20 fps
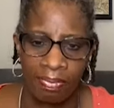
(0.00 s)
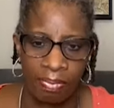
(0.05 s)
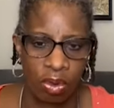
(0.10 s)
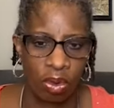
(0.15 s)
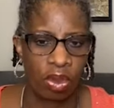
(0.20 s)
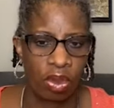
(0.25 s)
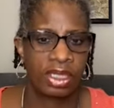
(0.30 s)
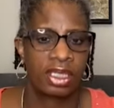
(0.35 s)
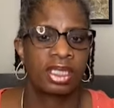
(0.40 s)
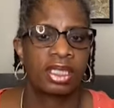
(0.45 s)

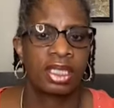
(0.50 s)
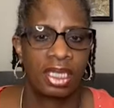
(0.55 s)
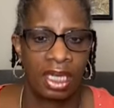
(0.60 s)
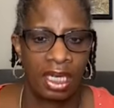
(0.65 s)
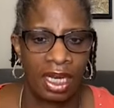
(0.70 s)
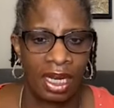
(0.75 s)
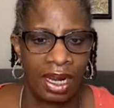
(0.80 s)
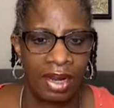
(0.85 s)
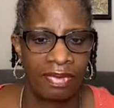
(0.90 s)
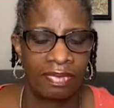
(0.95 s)
poured into their
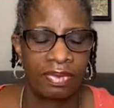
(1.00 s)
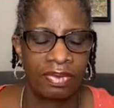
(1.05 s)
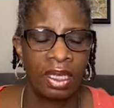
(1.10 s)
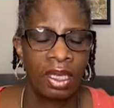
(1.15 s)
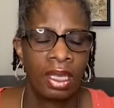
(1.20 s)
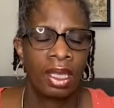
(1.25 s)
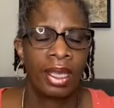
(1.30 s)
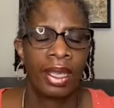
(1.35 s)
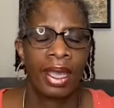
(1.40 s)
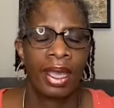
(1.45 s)
life.
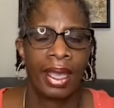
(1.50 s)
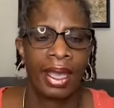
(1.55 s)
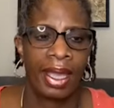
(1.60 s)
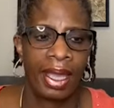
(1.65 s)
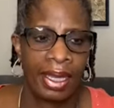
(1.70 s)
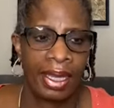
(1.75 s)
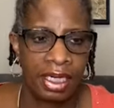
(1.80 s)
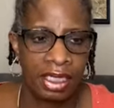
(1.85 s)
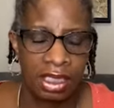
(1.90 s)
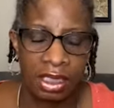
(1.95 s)

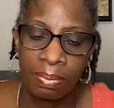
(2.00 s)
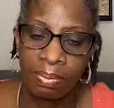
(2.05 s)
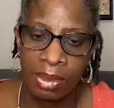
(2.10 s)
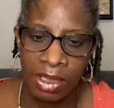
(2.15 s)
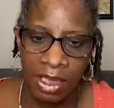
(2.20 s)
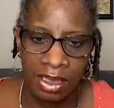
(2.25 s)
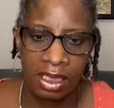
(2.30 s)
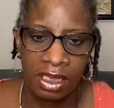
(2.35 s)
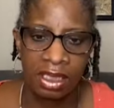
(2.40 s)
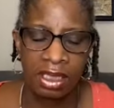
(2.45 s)
And it's a
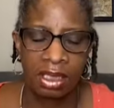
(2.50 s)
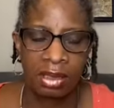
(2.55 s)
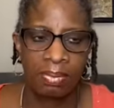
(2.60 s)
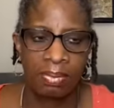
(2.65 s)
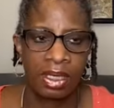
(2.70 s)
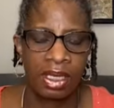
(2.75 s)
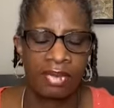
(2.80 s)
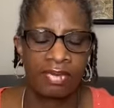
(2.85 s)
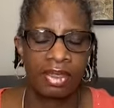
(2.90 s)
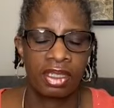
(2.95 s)
blessing to
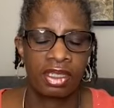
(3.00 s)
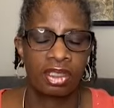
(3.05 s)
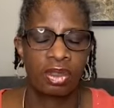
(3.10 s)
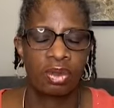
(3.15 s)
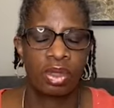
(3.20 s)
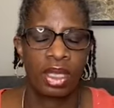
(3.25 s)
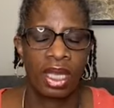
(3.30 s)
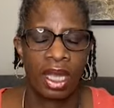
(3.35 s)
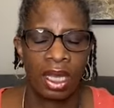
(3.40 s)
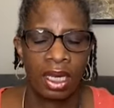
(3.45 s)
be able to do
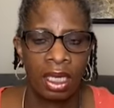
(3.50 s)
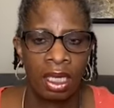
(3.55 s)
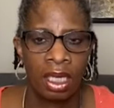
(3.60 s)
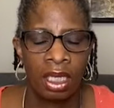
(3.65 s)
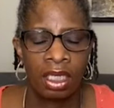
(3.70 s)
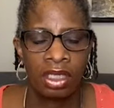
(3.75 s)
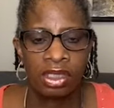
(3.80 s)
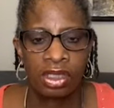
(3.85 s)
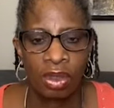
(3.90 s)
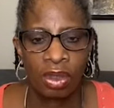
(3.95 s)
that.
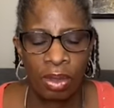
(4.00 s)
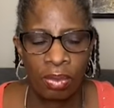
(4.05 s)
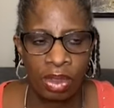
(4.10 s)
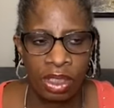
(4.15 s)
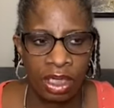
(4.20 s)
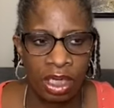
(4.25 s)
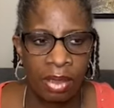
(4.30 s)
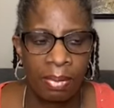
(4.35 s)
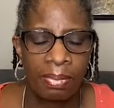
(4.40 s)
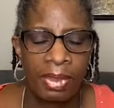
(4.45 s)
So I want to
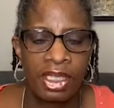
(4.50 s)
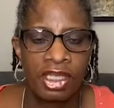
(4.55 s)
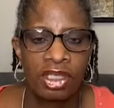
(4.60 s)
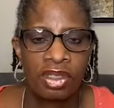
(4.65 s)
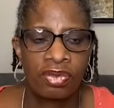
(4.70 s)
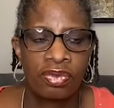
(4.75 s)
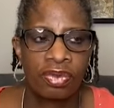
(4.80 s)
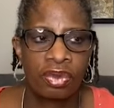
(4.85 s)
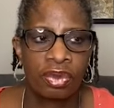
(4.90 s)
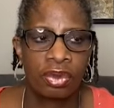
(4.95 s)
commend you
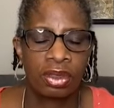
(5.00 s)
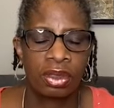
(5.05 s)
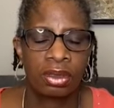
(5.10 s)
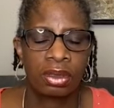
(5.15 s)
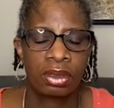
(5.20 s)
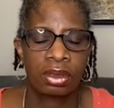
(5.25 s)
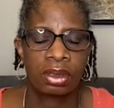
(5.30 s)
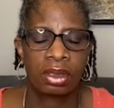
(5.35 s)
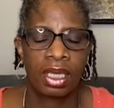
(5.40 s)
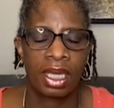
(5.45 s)
for
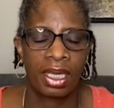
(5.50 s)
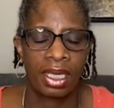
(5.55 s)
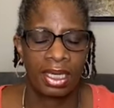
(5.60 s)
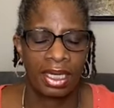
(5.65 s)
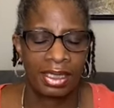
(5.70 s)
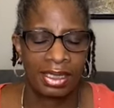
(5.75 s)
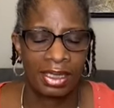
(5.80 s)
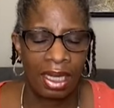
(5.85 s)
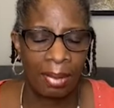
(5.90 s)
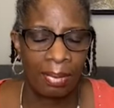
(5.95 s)
taking that
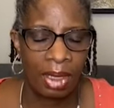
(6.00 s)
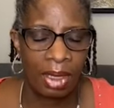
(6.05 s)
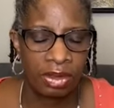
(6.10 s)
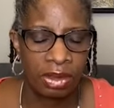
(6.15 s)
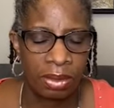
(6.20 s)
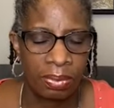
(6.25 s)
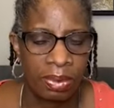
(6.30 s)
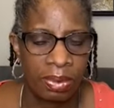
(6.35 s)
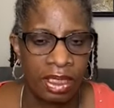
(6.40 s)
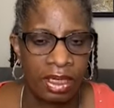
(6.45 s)
time out to
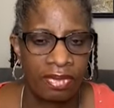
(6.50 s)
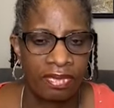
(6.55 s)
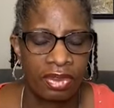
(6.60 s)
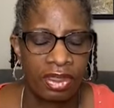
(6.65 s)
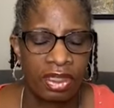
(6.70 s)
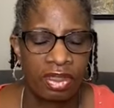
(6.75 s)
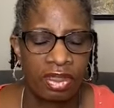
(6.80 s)
be there for your